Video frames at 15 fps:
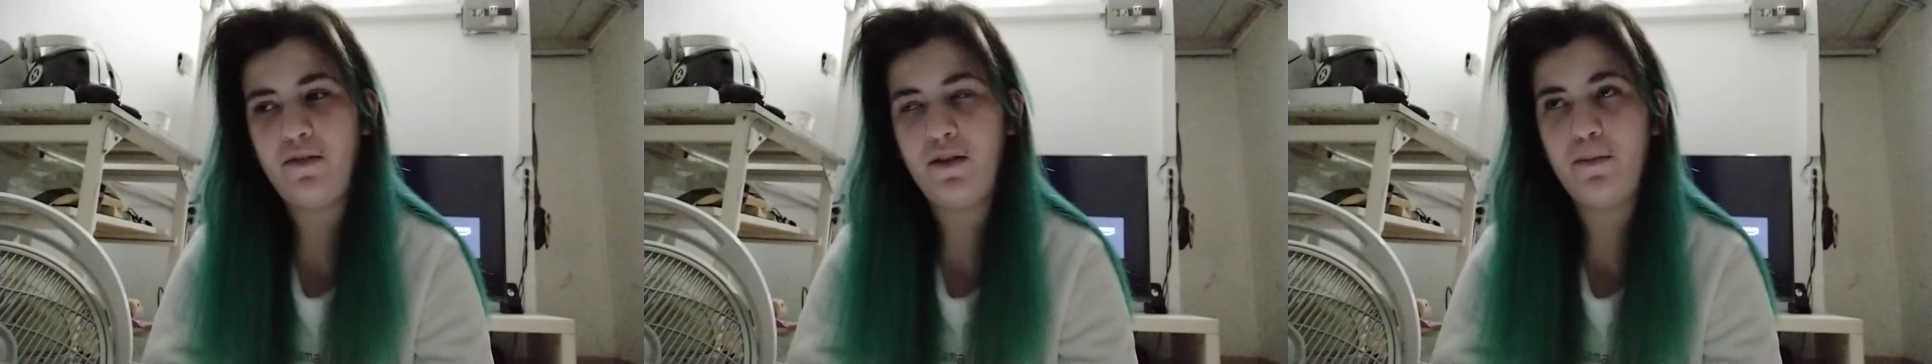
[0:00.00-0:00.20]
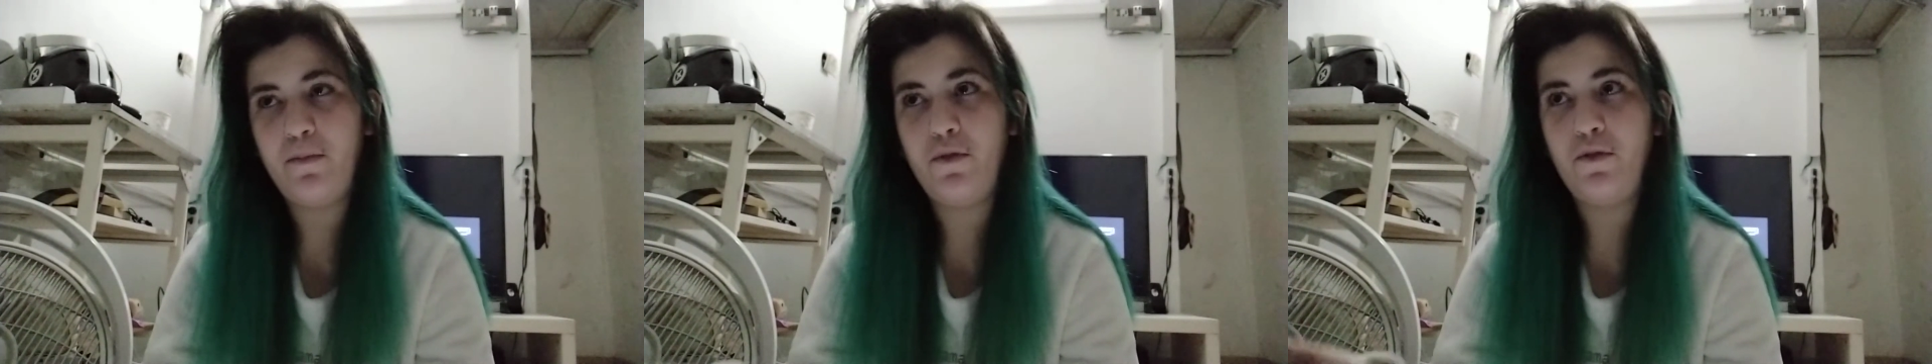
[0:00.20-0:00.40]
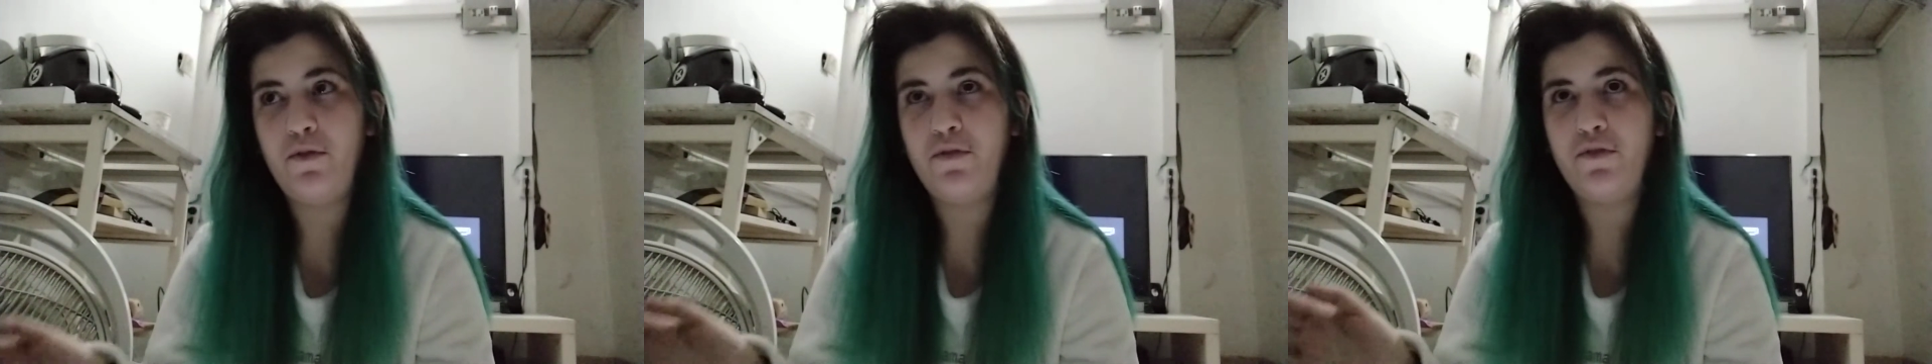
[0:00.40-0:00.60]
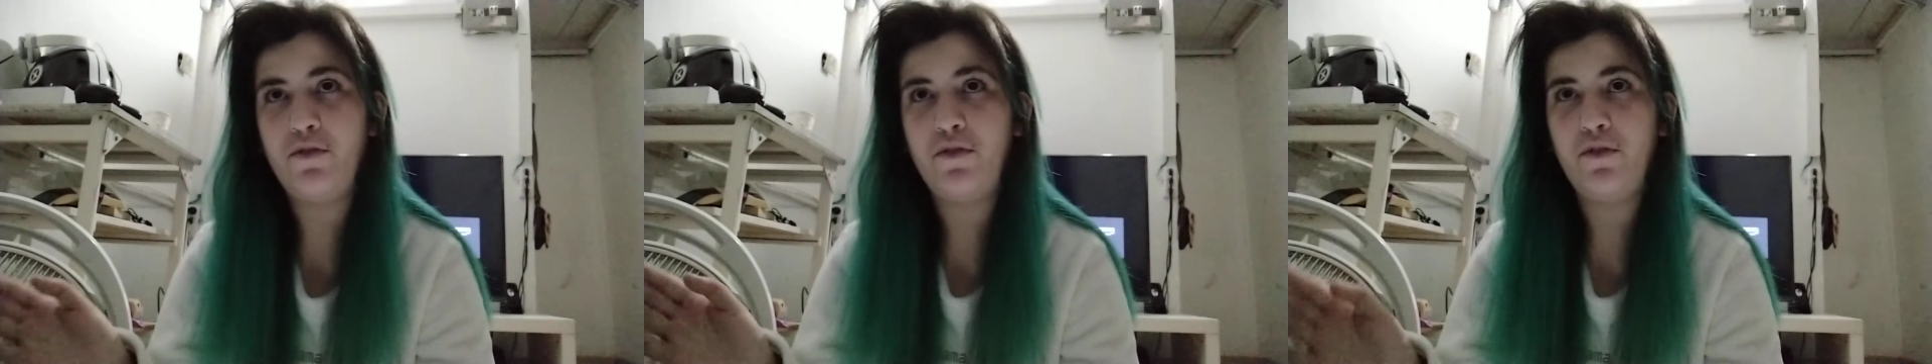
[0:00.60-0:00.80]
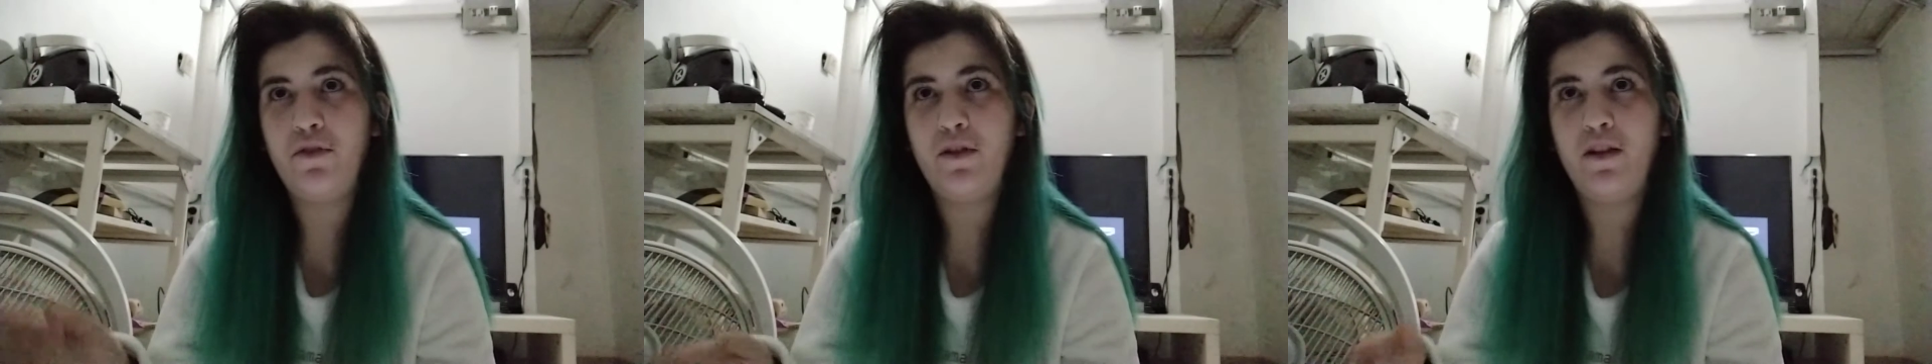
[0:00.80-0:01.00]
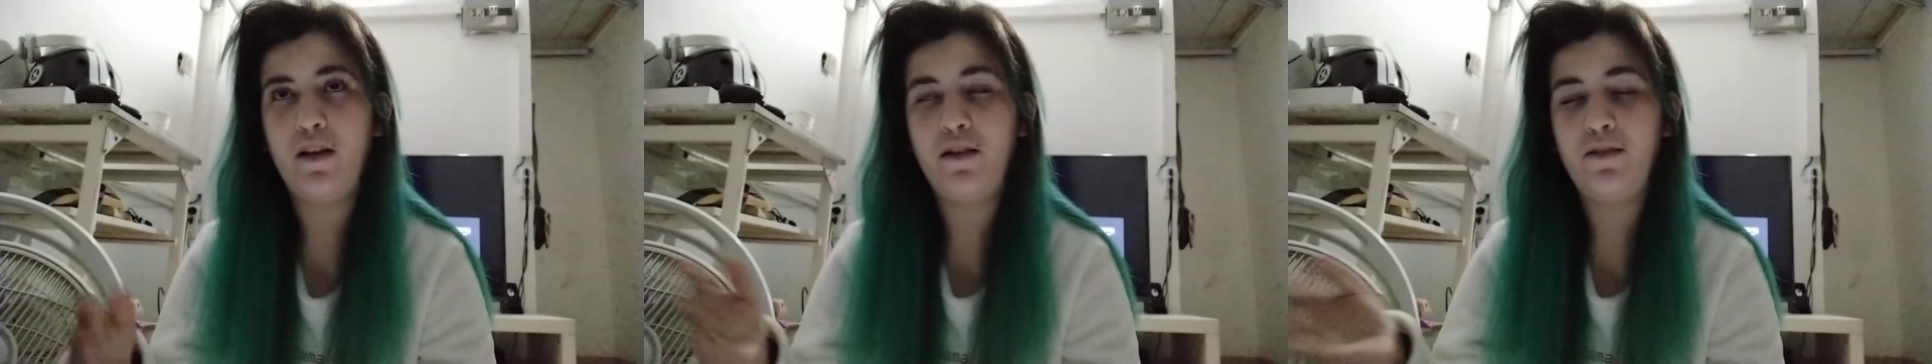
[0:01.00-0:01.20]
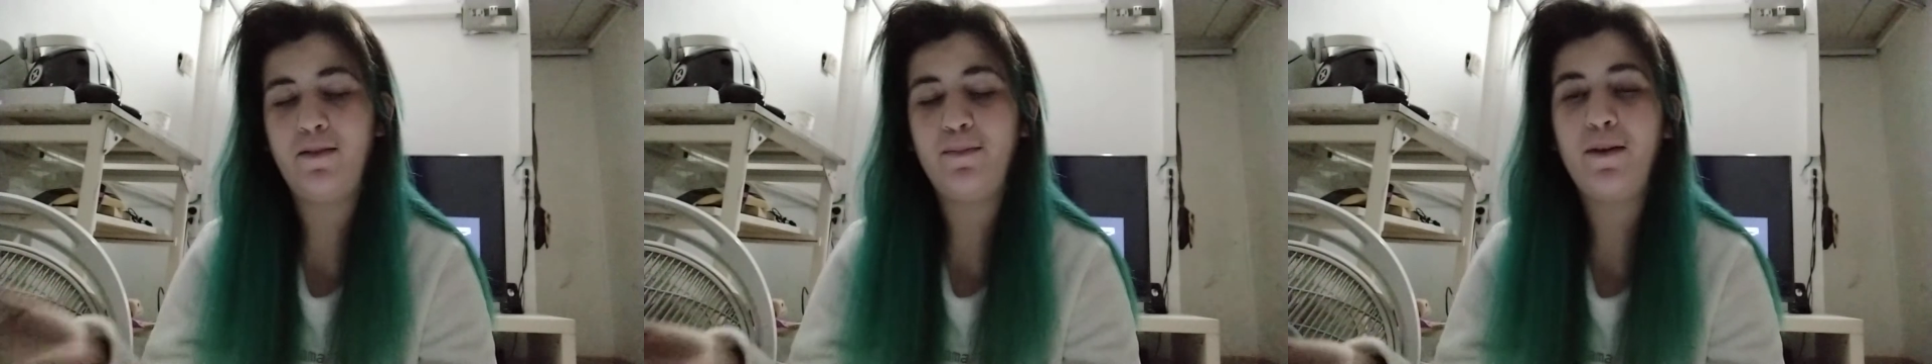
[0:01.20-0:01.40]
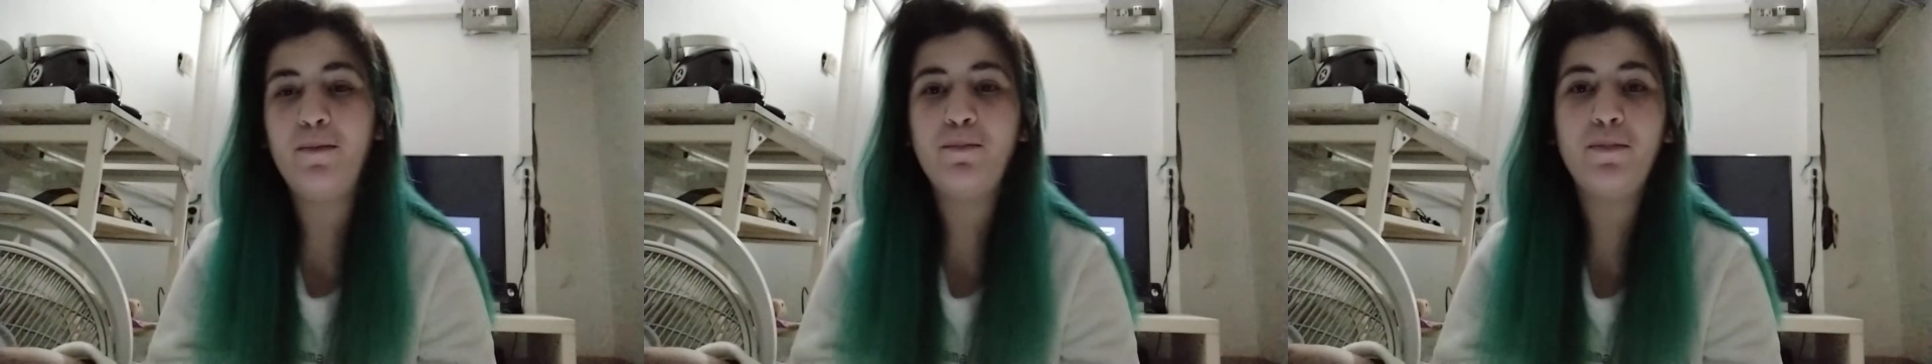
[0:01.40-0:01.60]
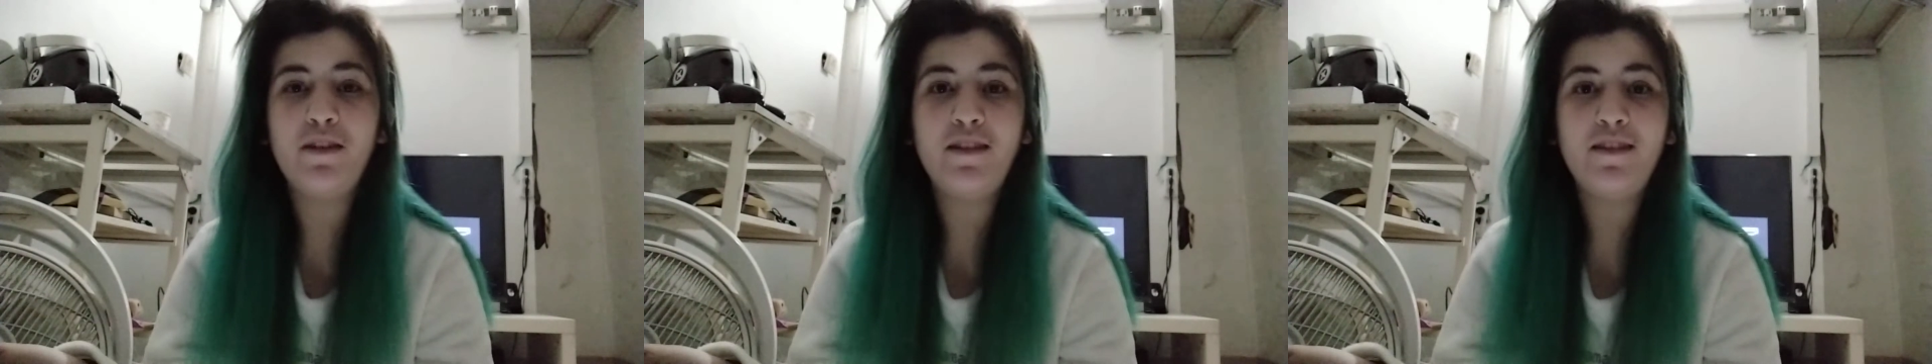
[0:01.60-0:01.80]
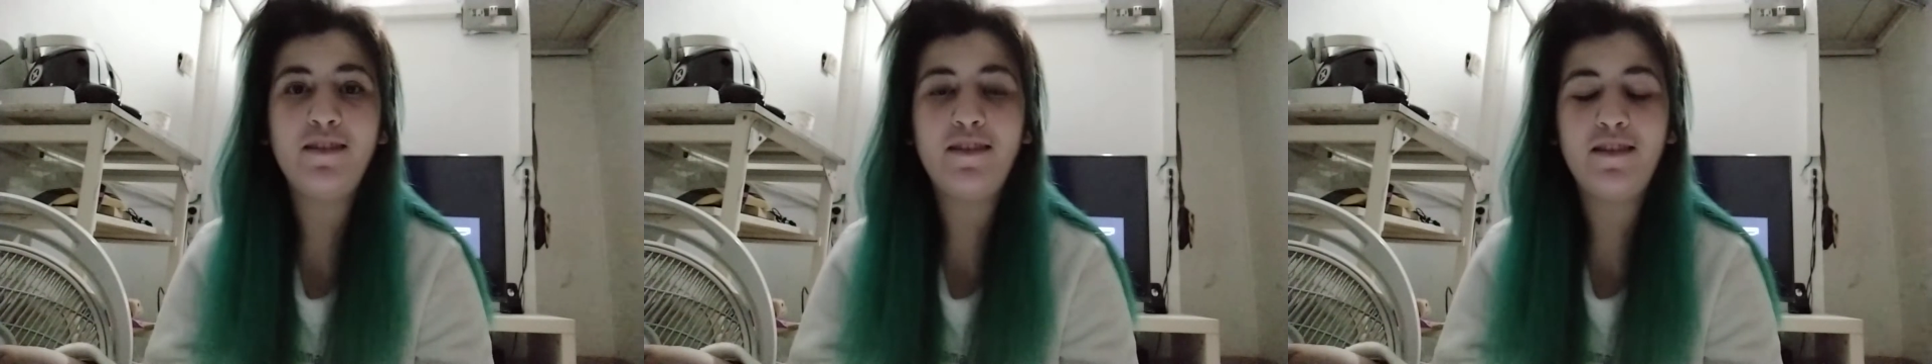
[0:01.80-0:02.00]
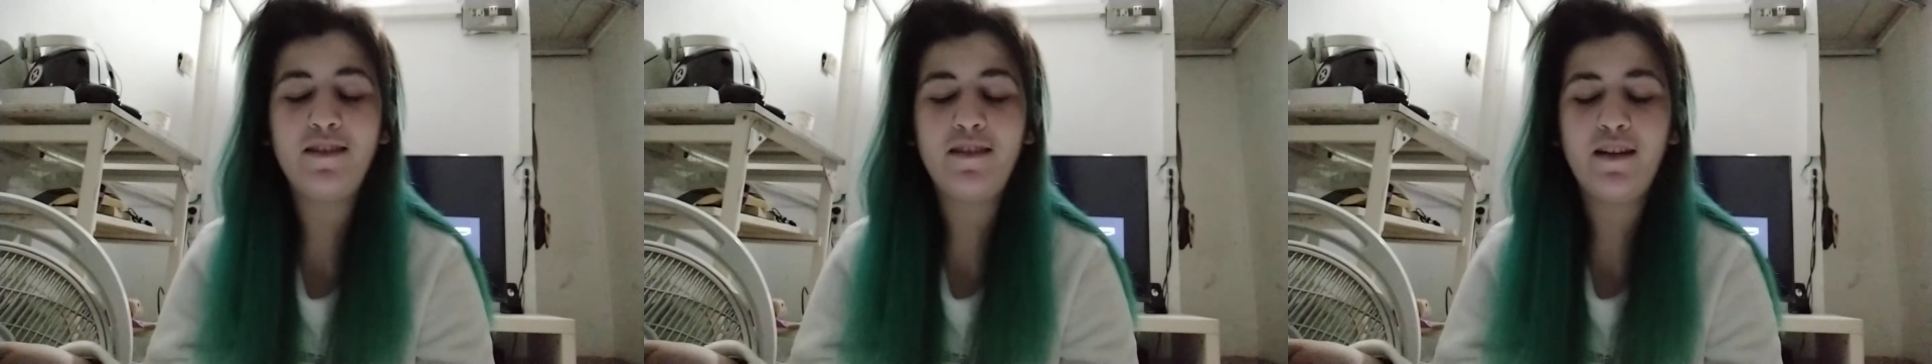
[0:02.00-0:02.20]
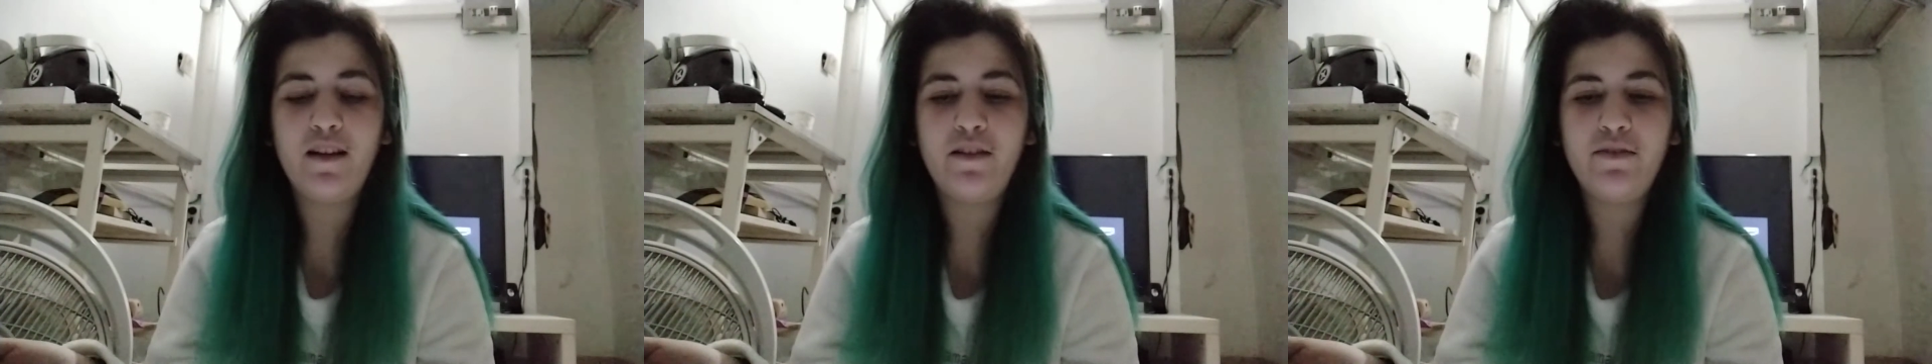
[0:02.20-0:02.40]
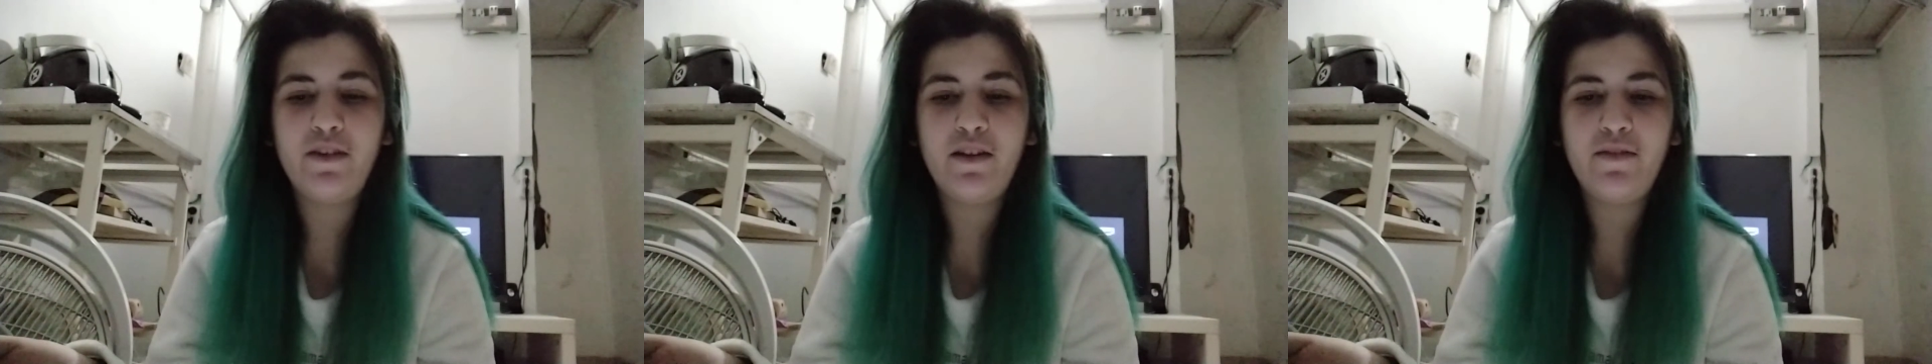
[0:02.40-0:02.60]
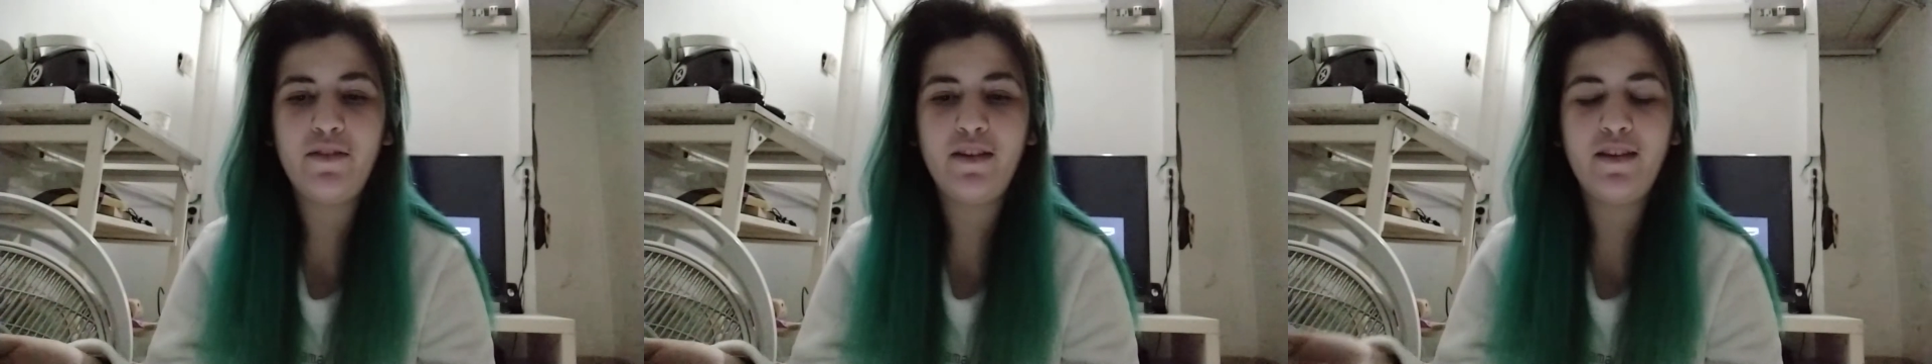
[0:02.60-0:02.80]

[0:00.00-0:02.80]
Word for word: we moved to another apartment in Tel Aviv,